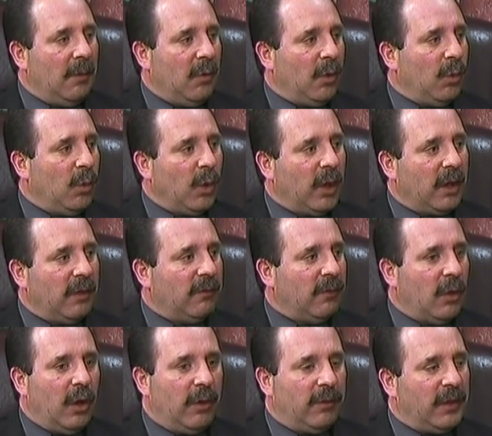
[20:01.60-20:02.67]
more work
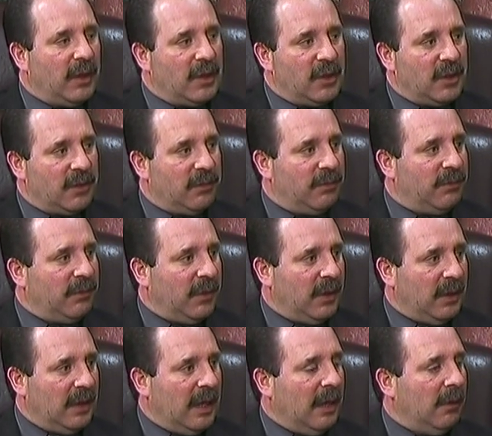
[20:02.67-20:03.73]
involved than just
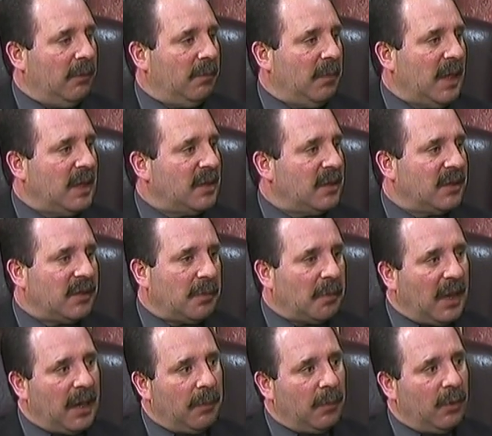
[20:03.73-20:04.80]
filling out pieces of
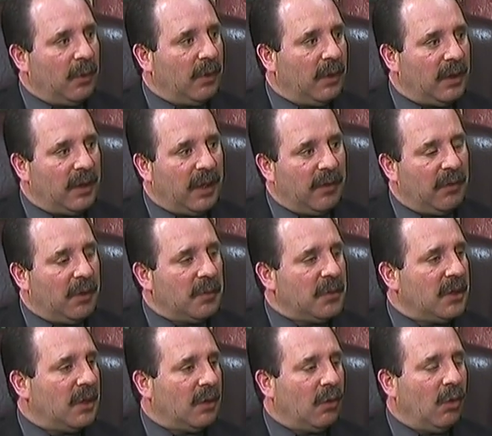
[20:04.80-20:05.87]
paper and giving them
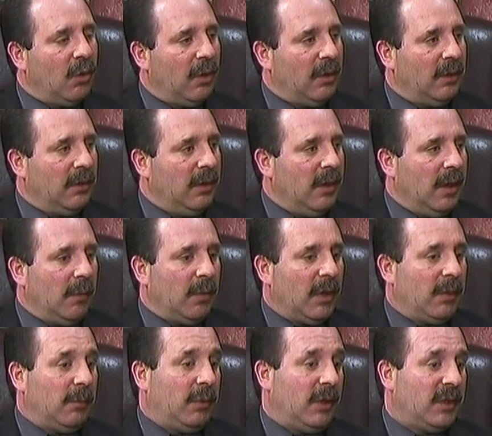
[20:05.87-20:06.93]
to the court.
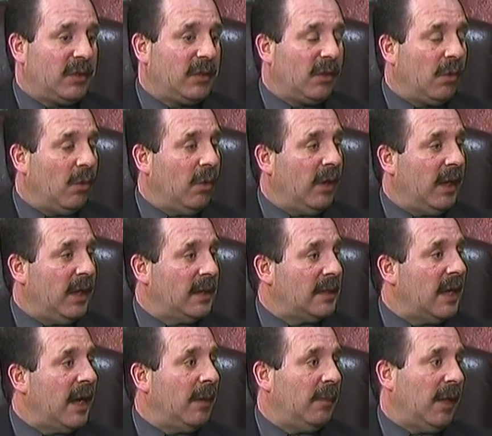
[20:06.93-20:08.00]
Plus, the court has
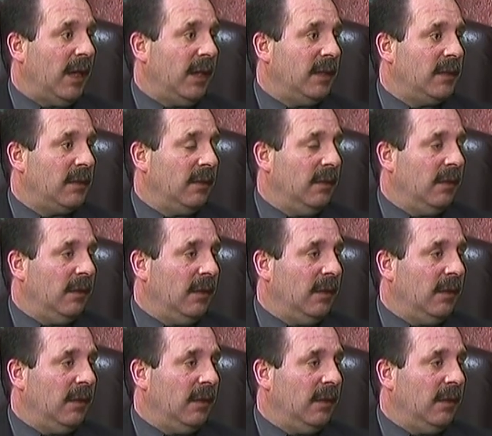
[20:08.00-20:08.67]
timelines.